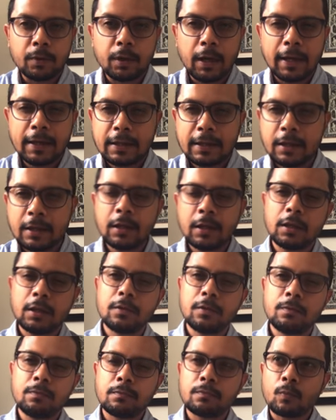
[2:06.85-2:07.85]
I think
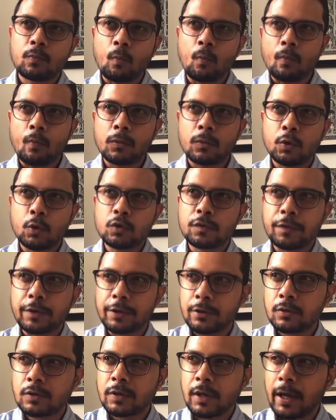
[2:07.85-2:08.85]
in those
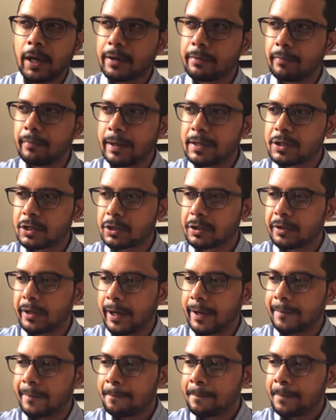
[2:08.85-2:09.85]
videos I had mentioned
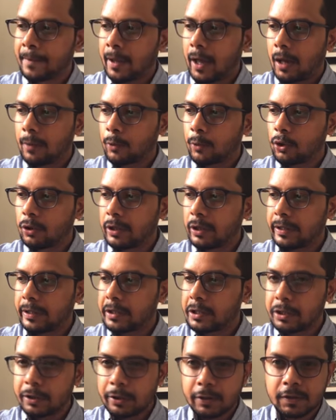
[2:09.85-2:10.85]
that I'm going to take a
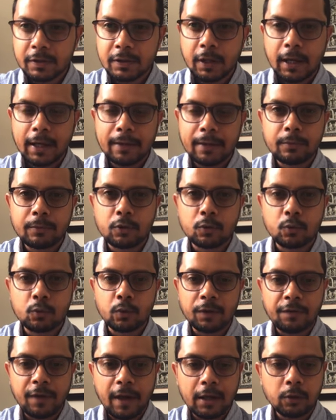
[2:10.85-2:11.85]
year's time to
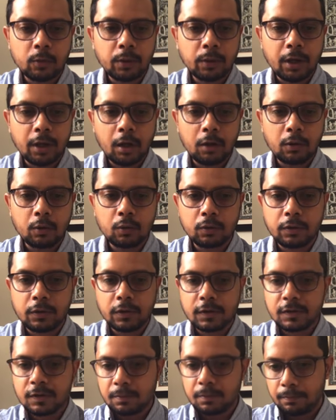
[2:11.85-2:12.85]
evaluate how good
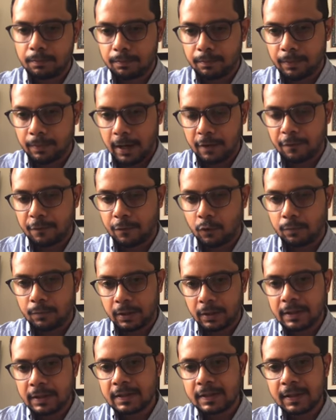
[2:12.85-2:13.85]
this platform
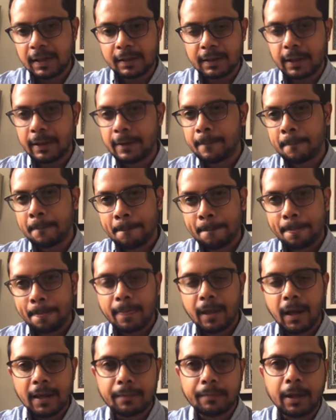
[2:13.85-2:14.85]
is, and then
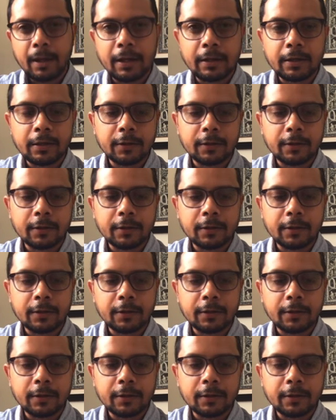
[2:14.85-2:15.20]
I might